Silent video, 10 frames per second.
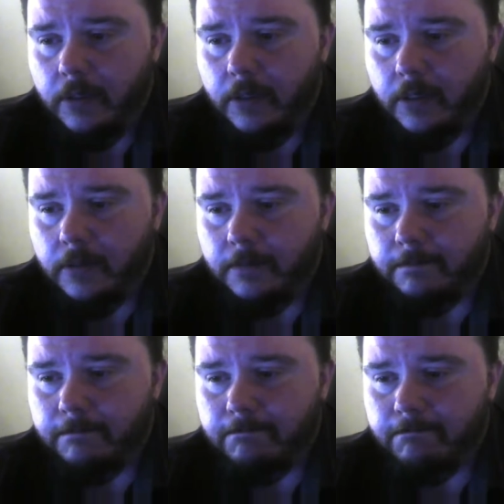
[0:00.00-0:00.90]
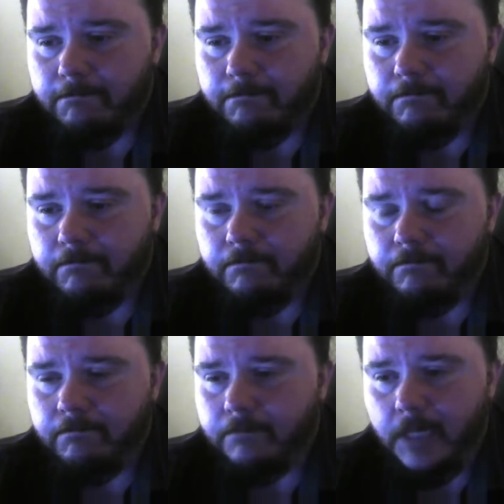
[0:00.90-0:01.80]
Um,
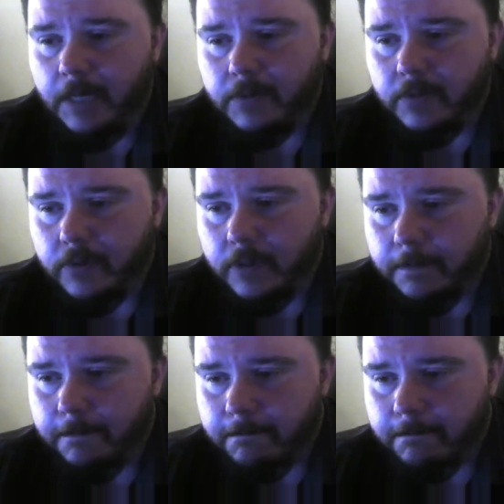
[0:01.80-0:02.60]
absolutely.